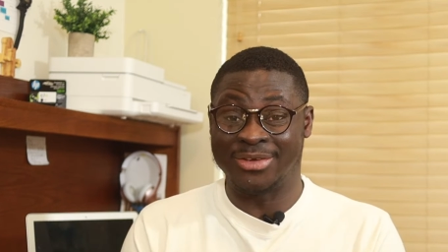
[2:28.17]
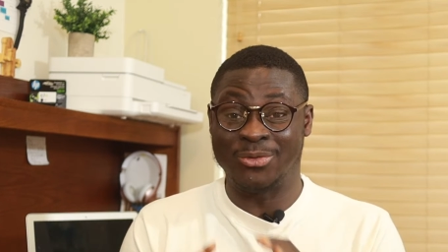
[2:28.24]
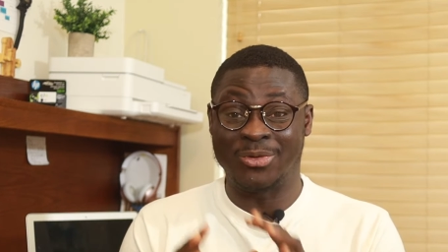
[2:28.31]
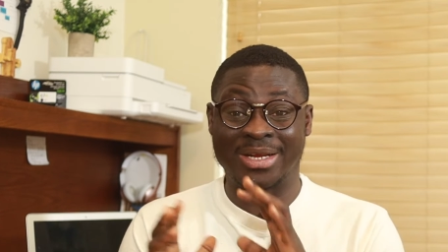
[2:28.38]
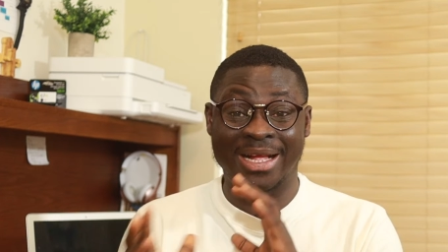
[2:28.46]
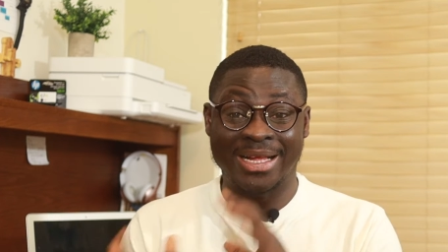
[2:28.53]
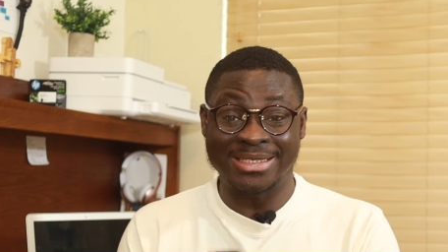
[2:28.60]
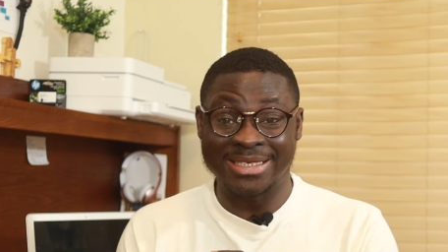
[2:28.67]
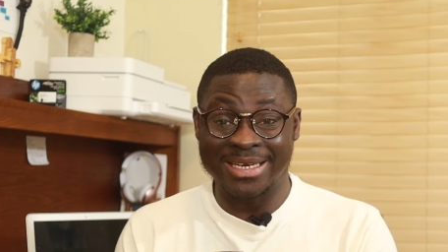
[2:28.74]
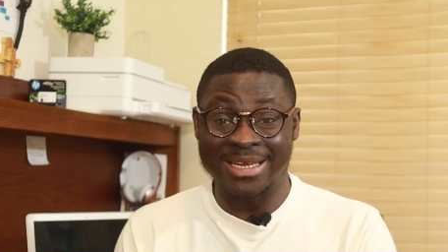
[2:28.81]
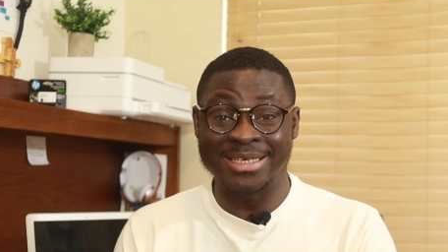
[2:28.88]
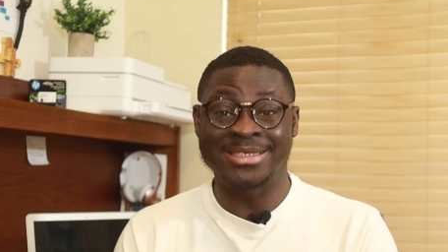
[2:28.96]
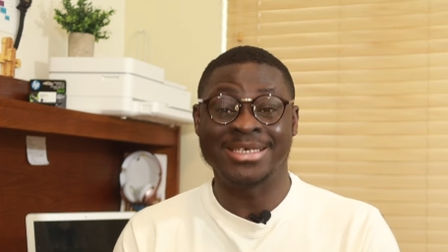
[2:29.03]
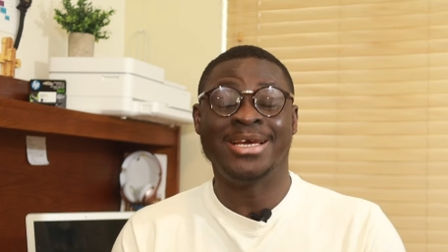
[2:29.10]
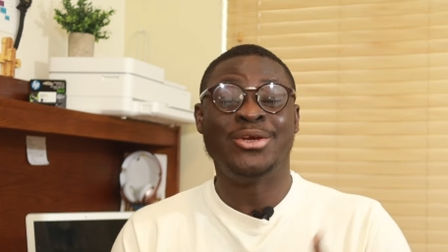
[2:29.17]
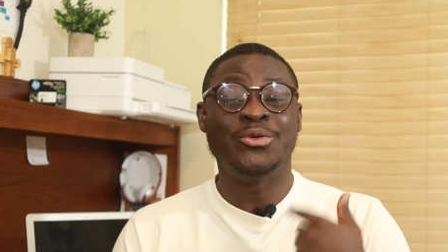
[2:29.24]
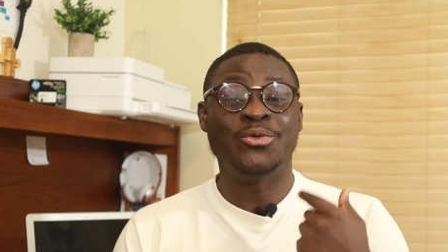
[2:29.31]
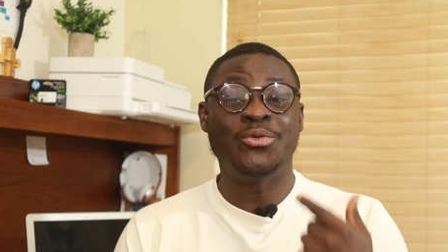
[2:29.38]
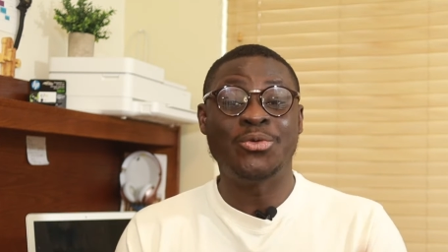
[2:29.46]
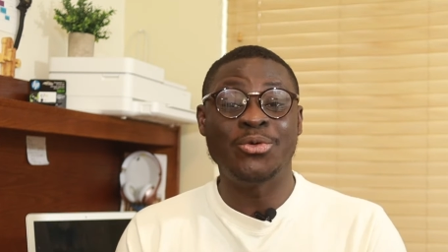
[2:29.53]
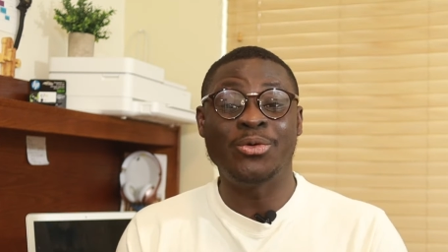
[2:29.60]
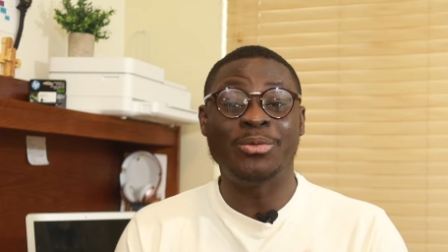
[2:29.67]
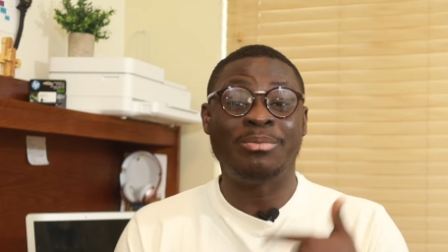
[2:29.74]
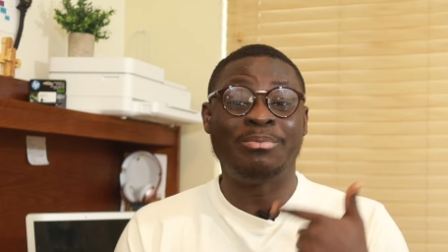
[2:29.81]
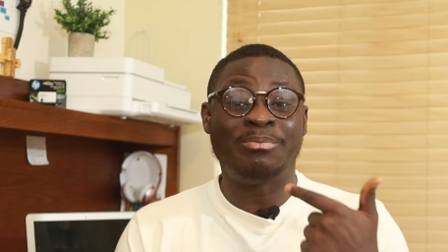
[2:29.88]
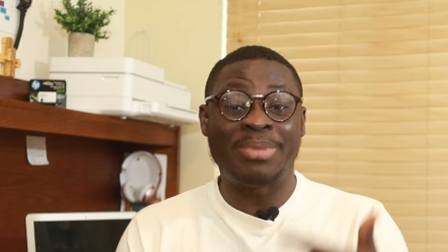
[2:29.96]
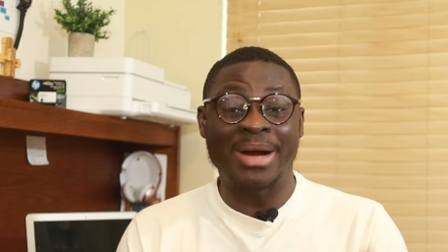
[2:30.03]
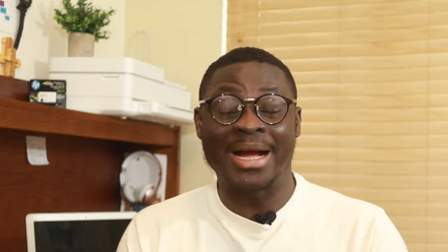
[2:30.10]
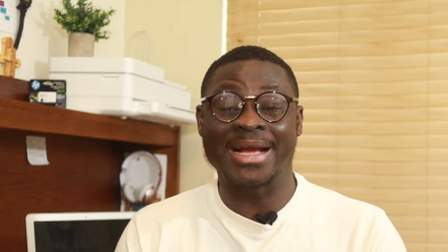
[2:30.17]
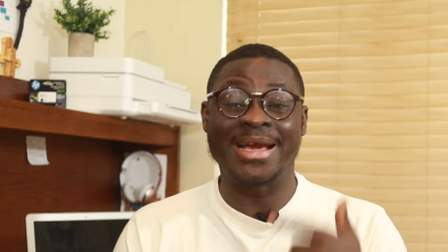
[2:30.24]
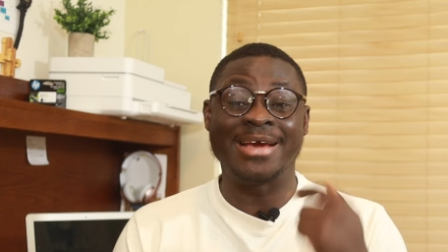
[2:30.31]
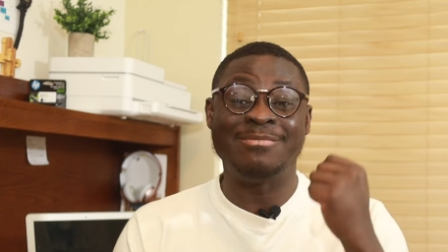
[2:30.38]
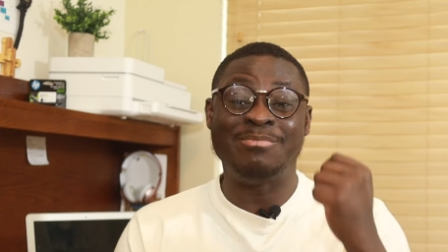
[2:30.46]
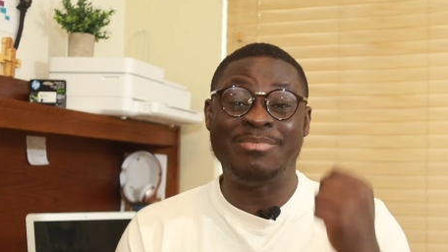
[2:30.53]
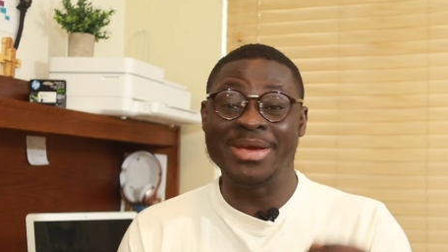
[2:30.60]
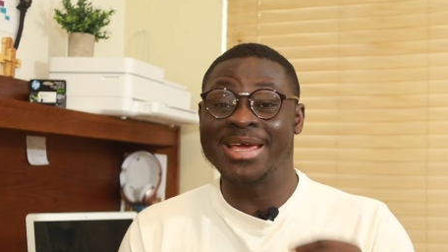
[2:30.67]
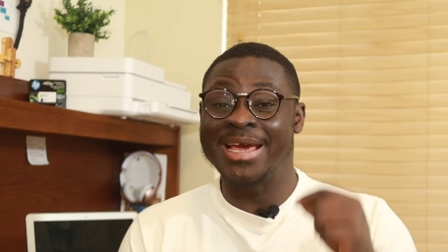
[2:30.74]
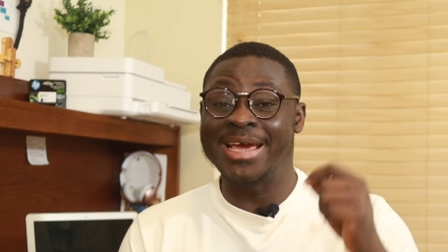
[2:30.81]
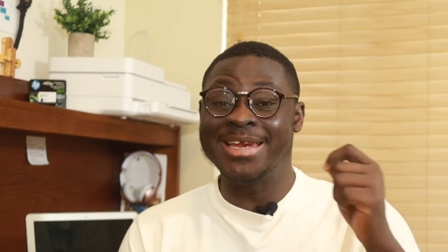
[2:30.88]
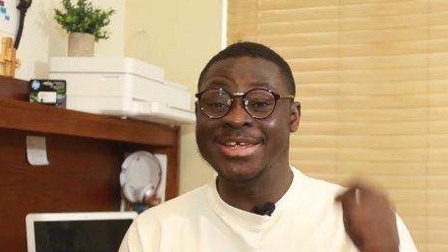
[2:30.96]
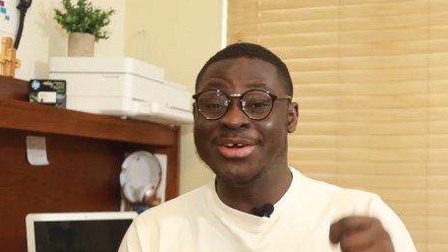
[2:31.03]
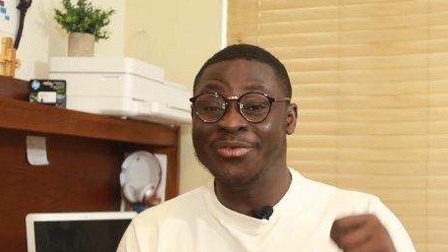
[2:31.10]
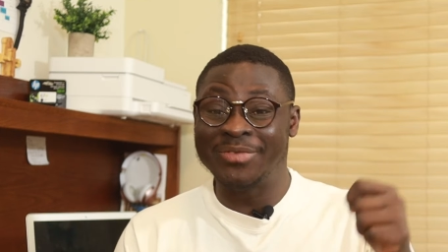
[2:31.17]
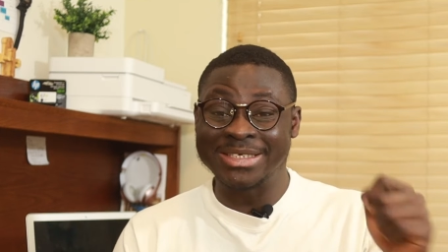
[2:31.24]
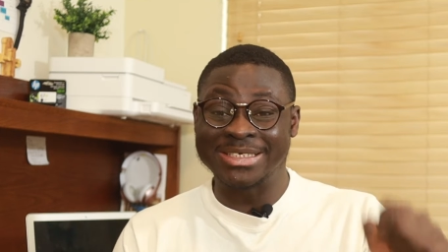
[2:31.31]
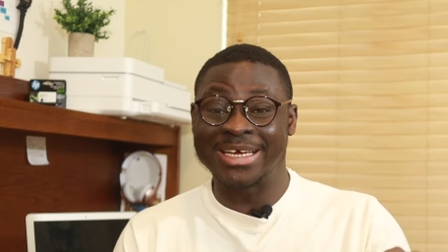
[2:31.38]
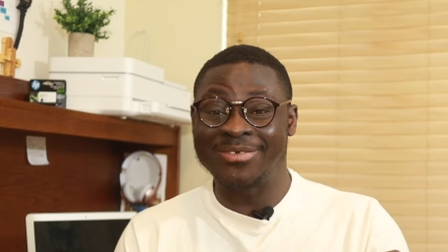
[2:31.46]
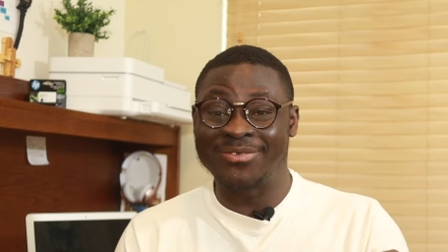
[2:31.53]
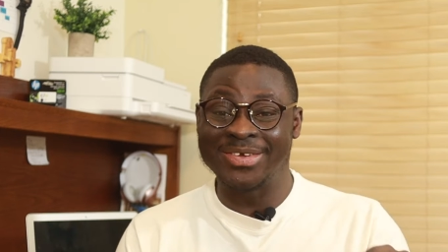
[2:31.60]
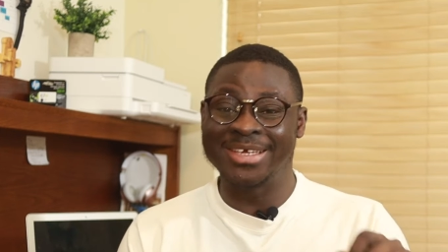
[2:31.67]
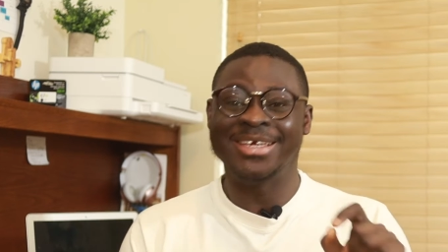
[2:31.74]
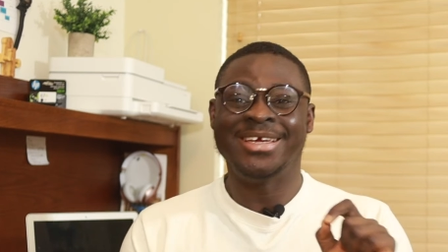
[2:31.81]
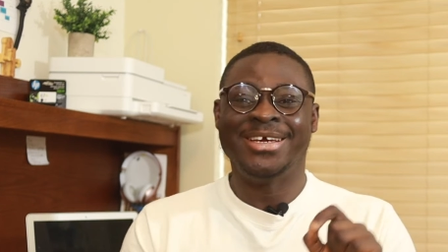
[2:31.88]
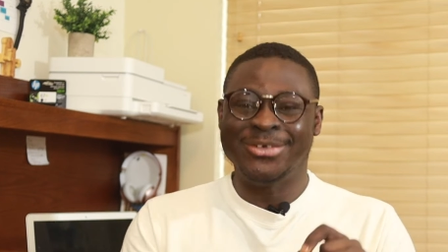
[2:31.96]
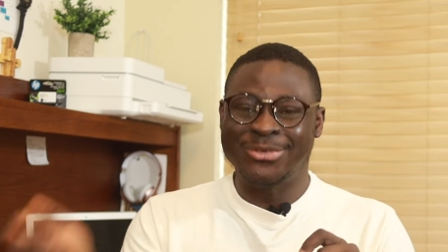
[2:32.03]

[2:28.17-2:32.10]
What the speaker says: You cancel it, you go back and pay a new visa fee